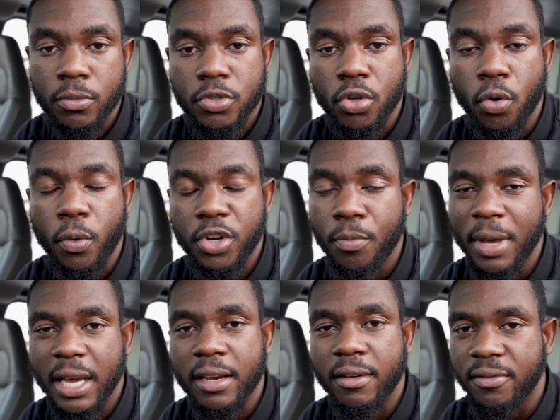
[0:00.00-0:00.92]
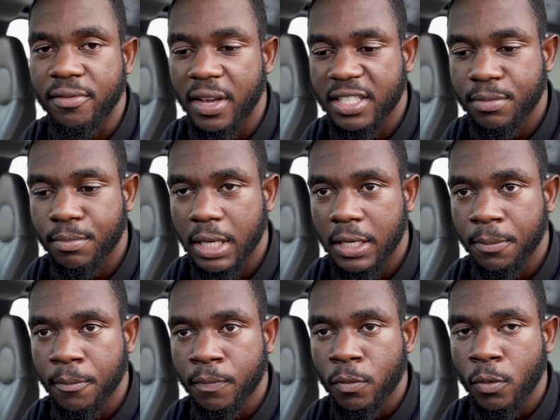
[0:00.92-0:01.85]
So when you make an investment,
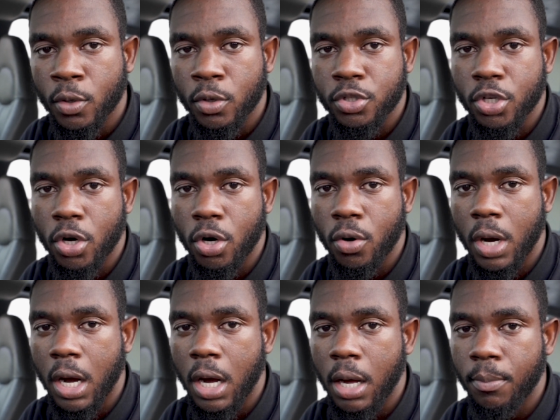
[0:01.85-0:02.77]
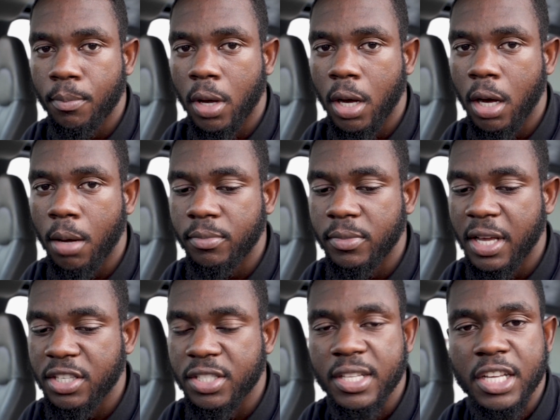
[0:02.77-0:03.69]
so
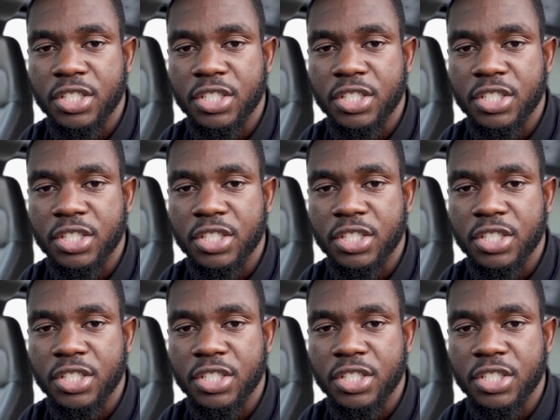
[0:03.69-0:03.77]
there's